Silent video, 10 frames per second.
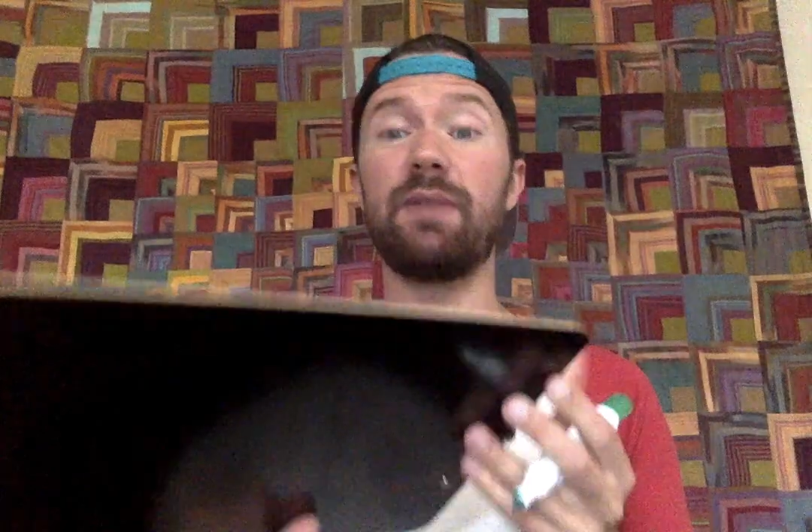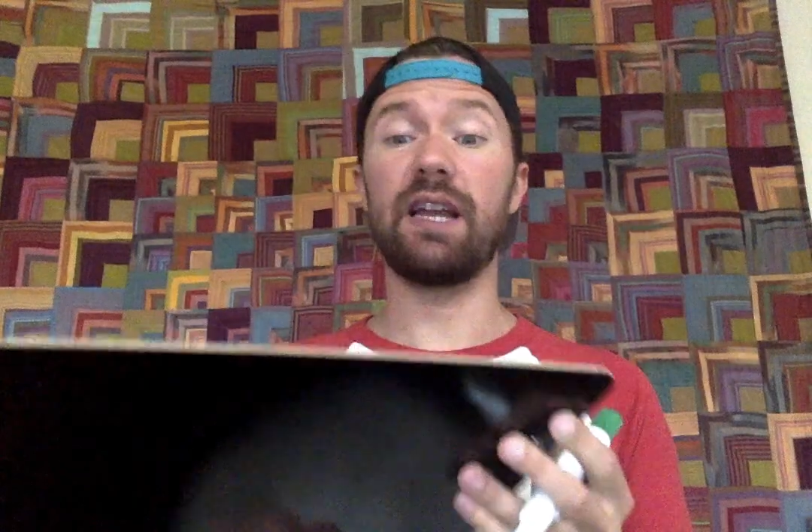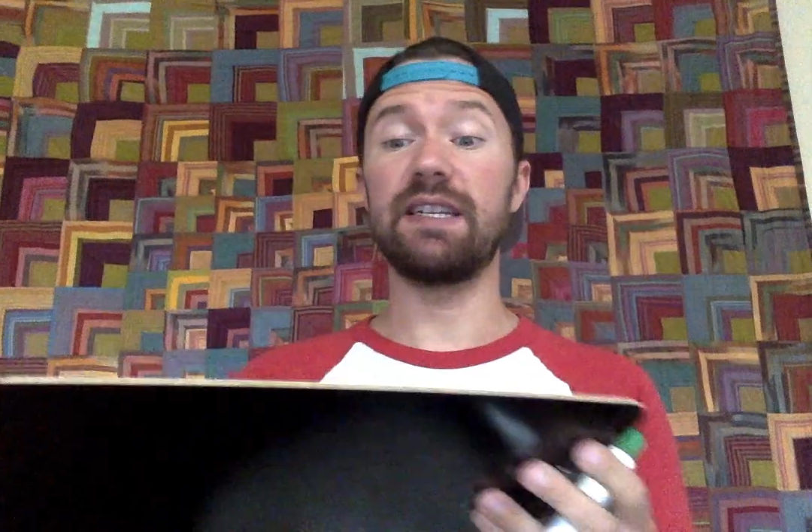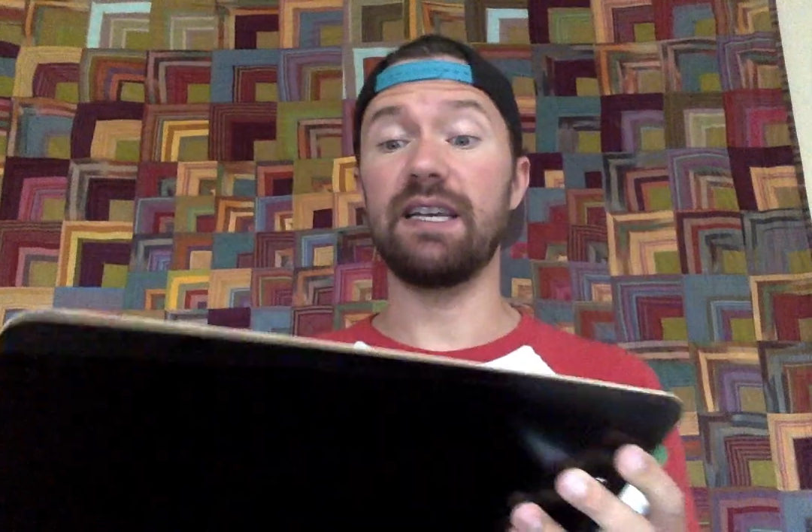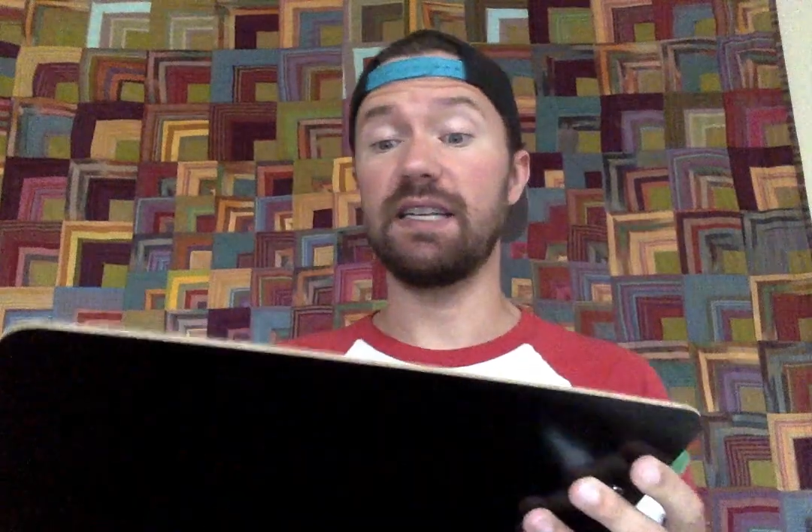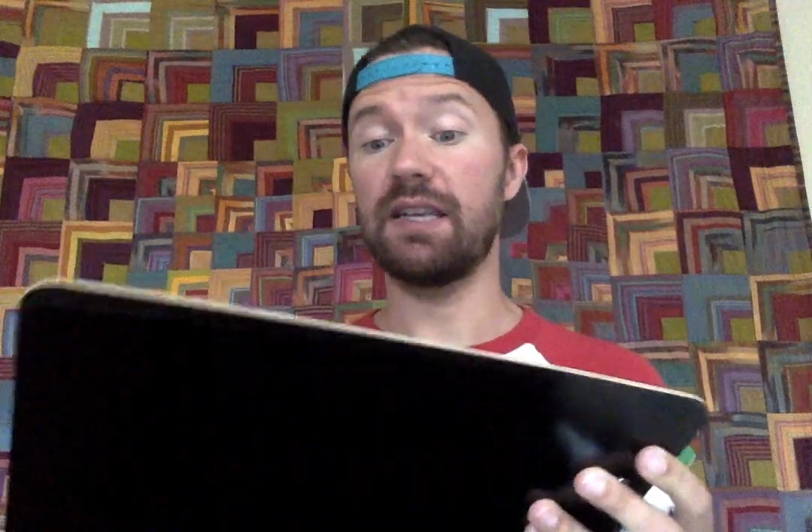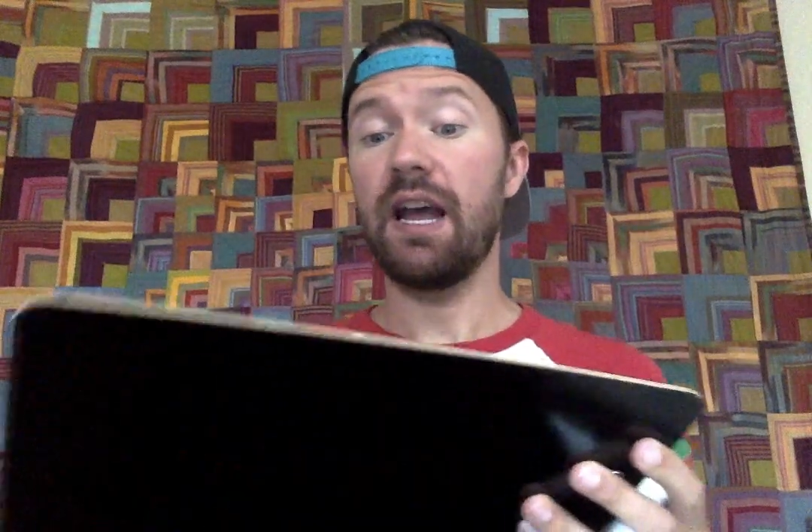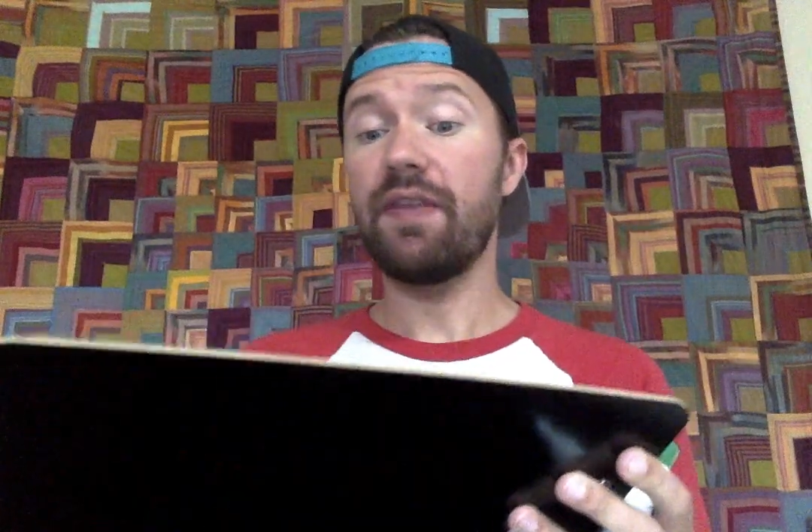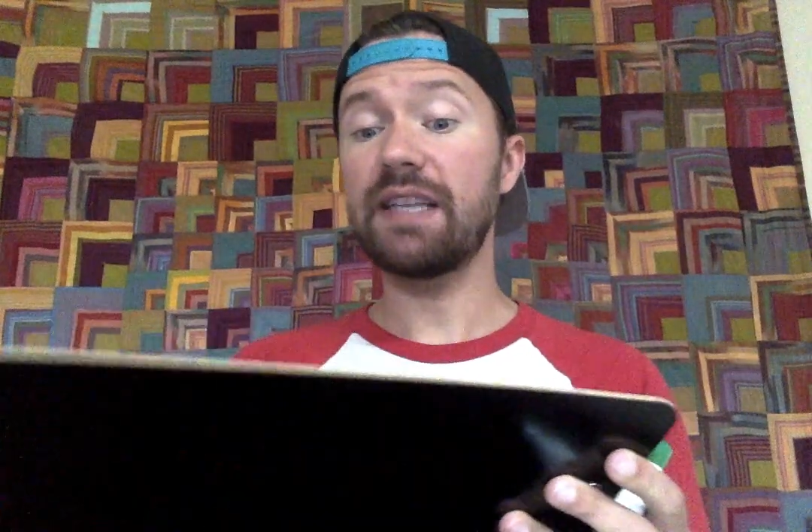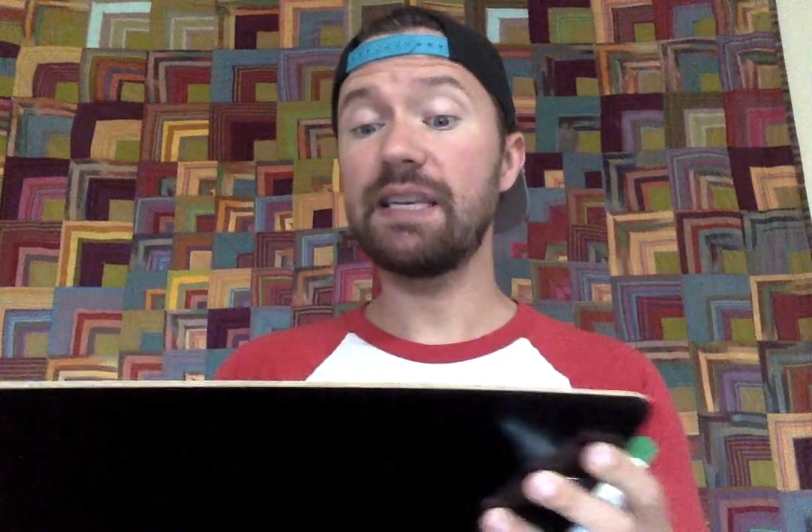thing as
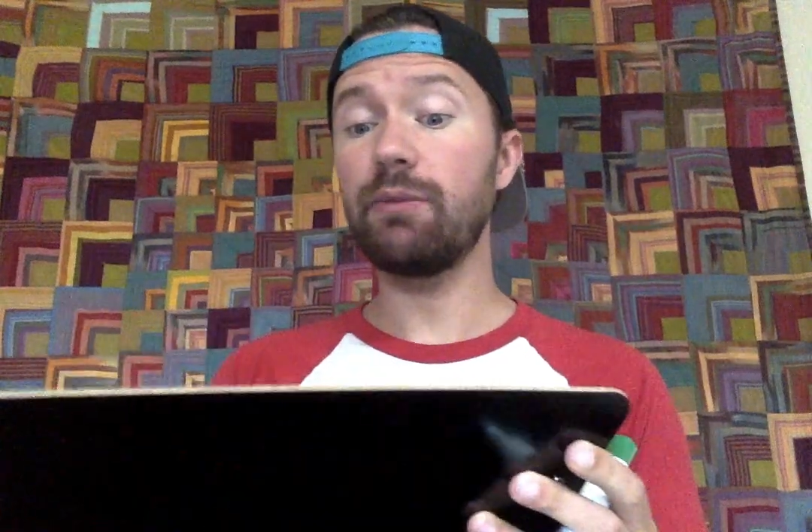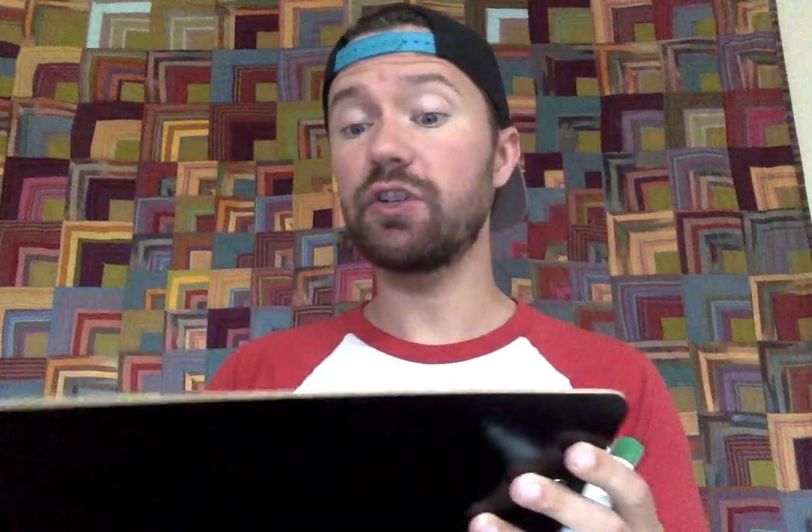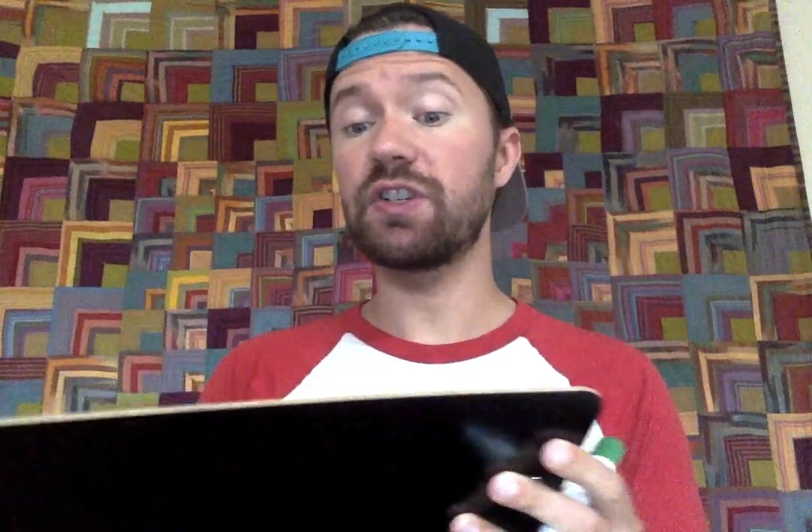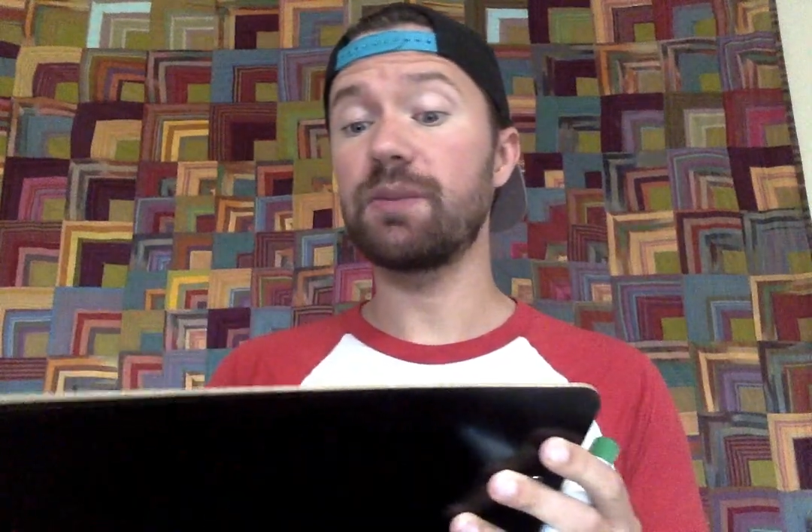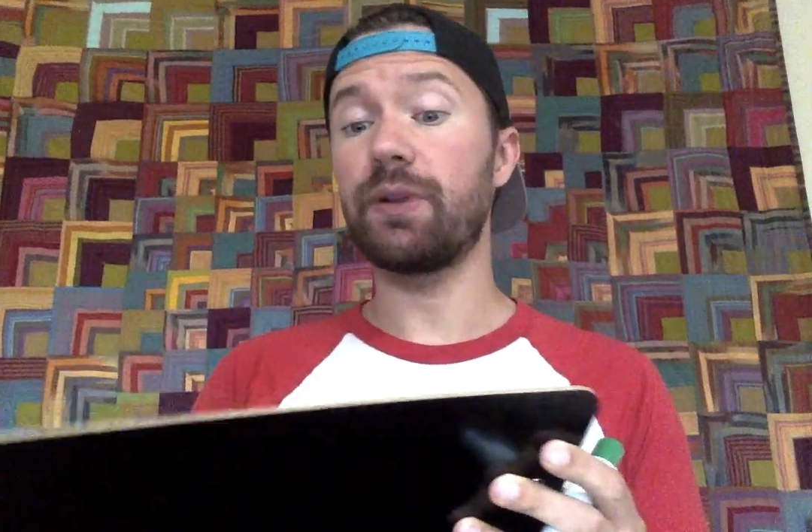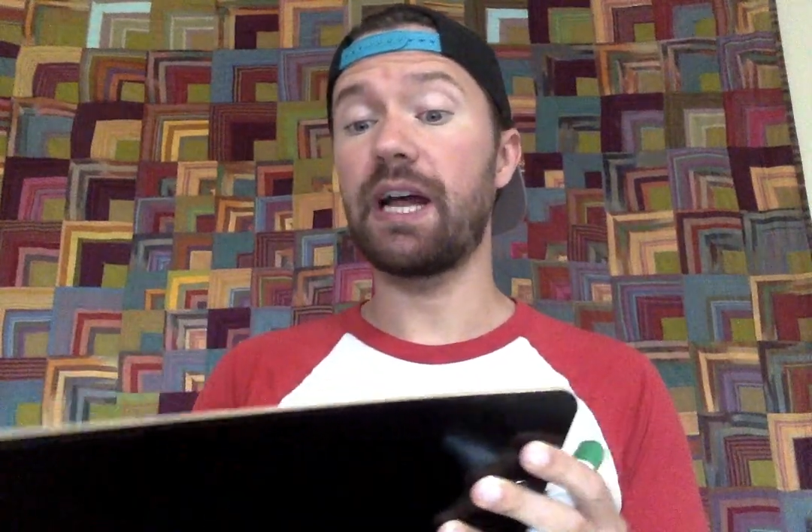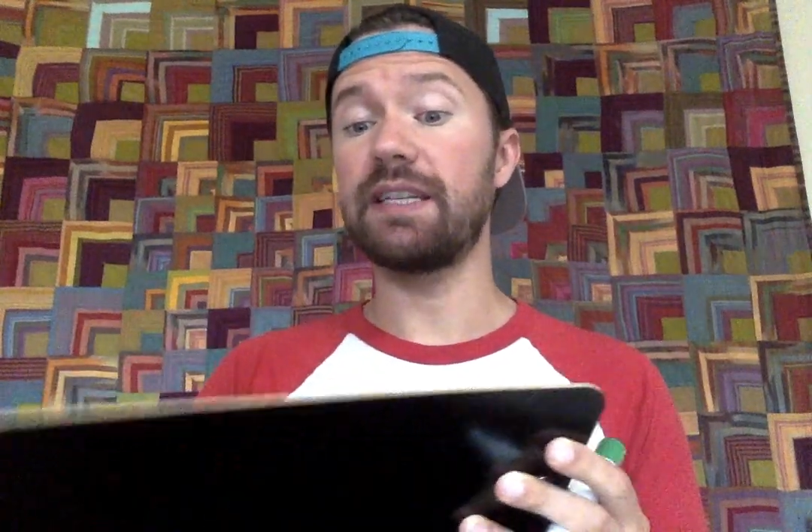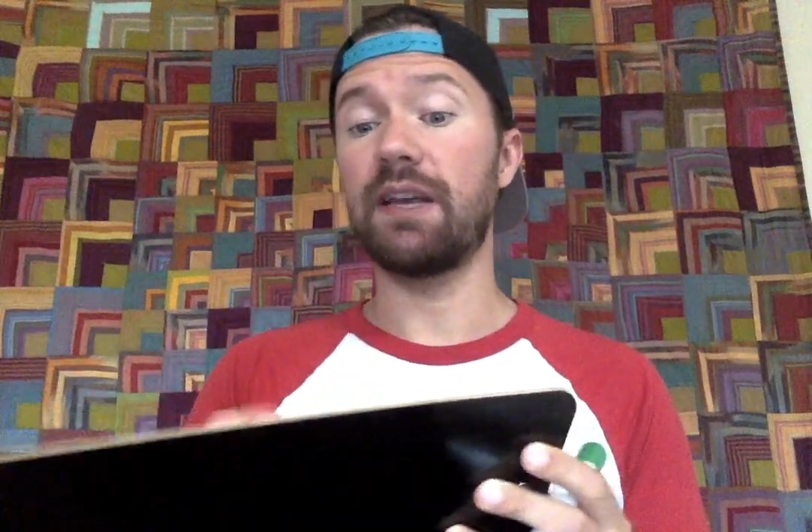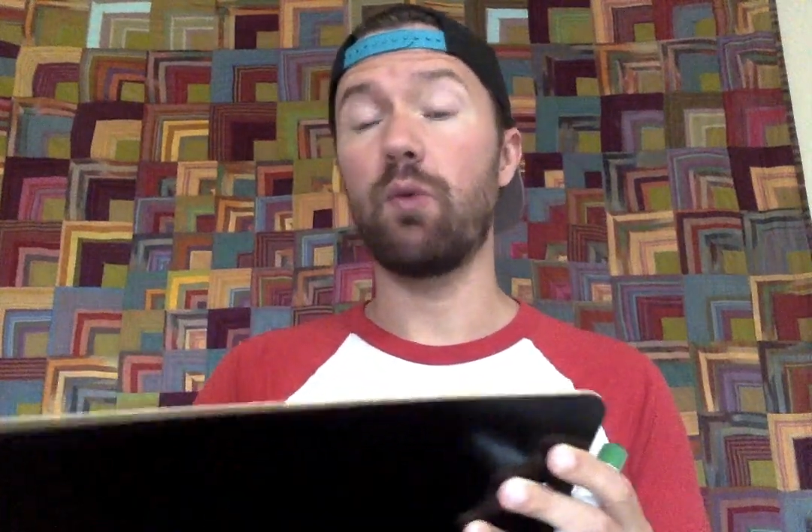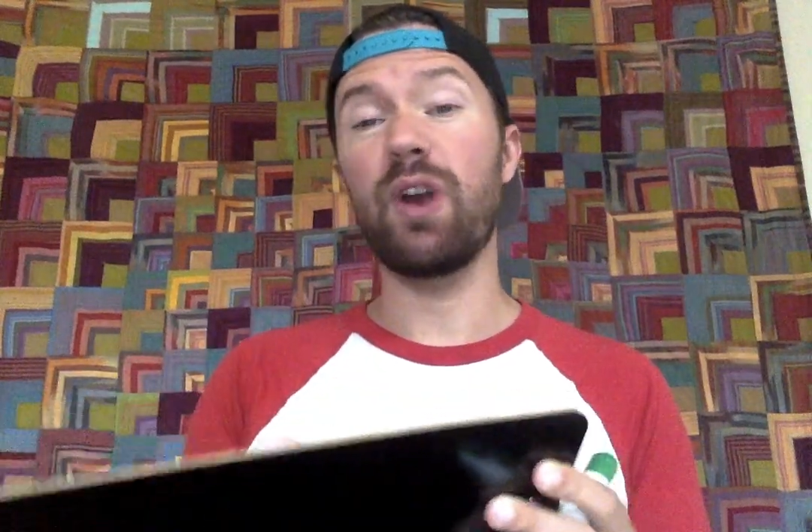is. That symbol just implies that